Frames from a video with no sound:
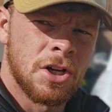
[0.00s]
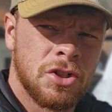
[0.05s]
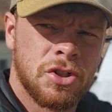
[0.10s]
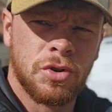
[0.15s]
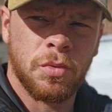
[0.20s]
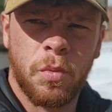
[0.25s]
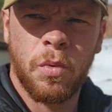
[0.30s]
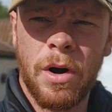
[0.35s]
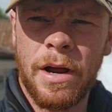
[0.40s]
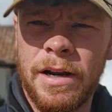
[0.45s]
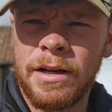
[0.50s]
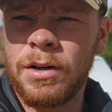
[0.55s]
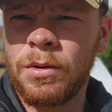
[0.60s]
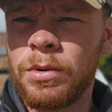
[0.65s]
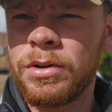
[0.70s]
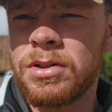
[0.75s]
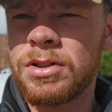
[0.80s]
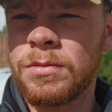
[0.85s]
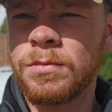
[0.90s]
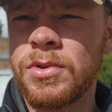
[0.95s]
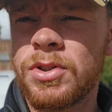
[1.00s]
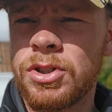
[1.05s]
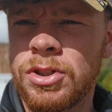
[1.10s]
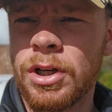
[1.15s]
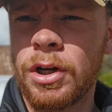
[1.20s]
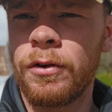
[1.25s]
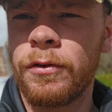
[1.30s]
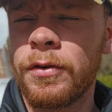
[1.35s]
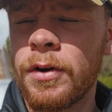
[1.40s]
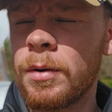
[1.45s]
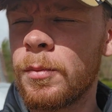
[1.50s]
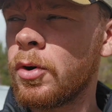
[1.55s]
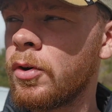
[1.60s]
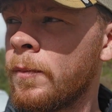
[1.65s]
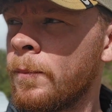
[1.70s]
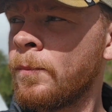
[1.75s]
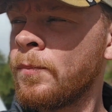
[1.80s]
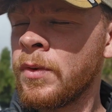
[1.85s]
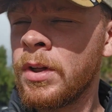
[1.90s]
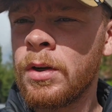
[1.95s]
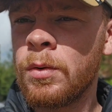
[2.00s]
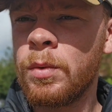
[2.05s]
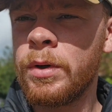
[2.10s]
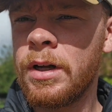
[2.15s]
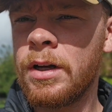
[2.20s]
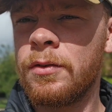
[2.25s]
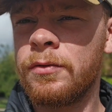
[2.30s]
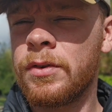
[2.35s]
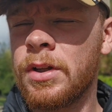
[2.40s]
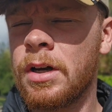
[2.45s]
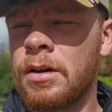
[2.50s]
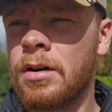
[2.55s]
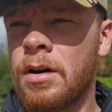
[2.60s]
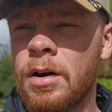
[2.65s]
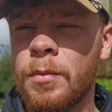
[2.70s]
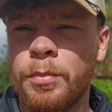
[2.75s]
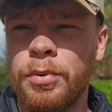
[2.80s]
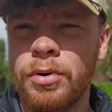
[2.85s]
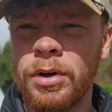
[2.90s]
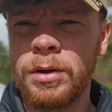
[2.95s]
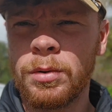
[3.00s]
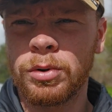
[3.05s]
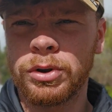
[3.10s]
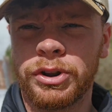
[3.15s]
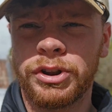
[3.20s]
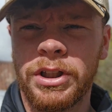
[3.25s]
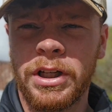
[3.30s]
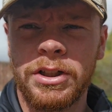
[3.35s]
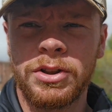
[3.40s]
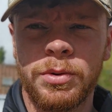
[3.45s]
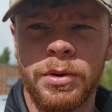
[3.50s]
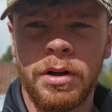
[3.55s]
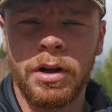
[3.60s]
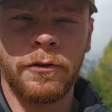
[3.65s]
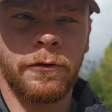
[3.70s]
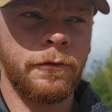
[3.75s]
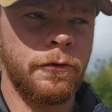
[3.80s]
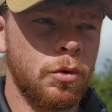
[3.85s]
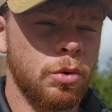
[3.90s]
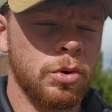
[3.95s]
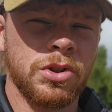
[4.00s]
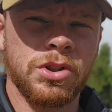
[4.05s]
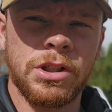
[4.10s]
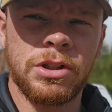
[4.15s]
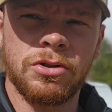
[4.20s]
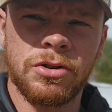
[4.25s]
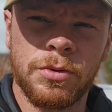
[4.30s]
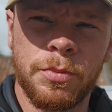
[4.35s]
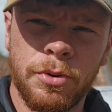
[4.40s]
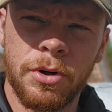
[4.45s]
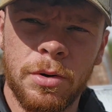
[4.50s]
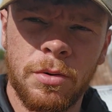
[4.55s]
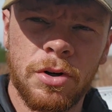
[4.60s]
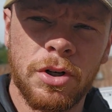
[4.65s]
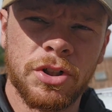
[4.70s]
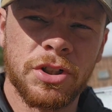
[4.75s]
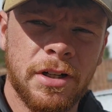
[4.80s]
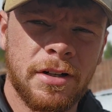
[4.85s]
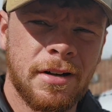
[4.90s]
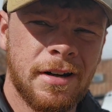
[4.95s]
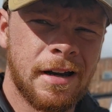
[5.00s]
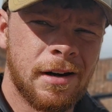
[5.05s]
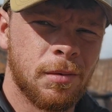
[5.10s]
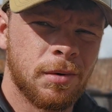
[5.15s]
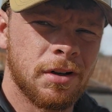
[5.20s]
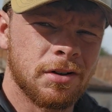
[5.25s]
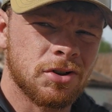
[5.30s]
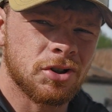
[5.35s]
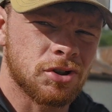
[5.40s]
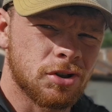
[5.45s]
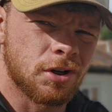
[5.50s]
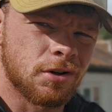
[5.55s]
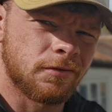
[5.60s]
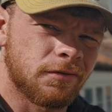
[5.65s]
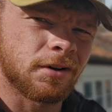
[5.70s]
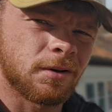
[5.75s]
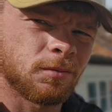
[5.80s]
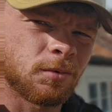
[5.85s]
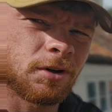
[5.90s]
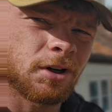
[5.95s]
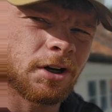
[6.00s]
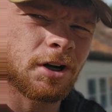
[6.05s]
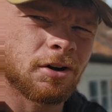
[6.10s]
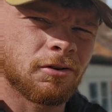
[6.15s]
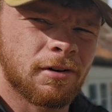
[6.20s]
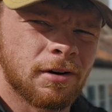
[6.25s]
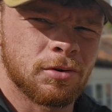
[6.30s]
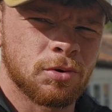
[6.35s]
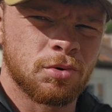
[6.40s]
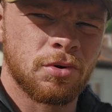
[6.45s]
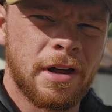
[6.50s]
dwelling with some snow foam on. We have done our pre-wash stage with our 4 citrus pre-wash, and now we have snow foam. We're going to go around all